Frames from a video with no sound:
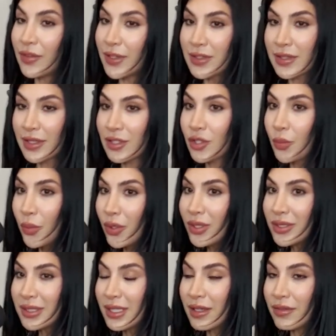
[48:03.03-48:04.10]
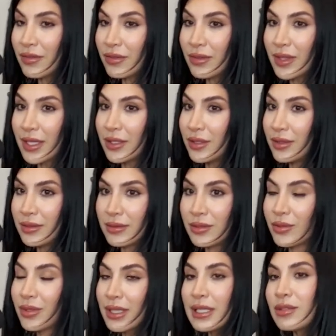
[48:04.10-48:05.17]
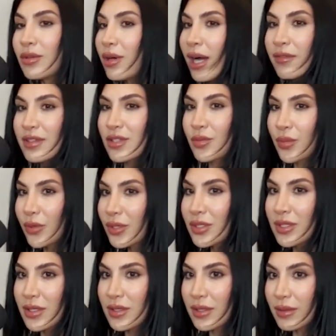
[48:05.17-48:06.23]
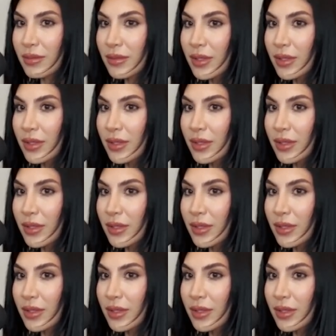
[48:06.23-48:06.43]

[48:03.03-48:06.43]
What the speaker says: he's not supportive, then you really don't have a support system.